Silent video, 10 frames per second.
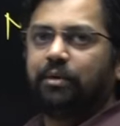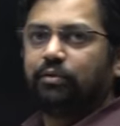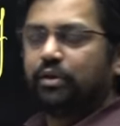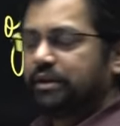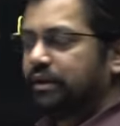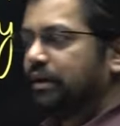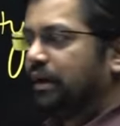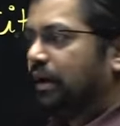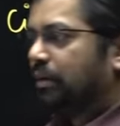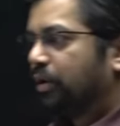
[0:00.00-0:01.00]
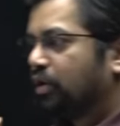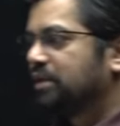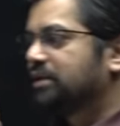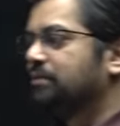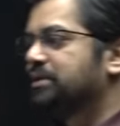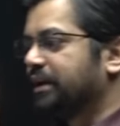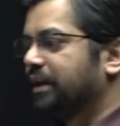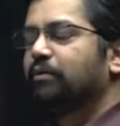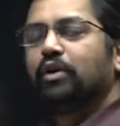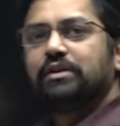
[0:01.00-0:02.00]
of question, because some
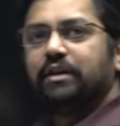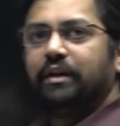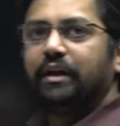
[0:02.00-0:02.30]
city was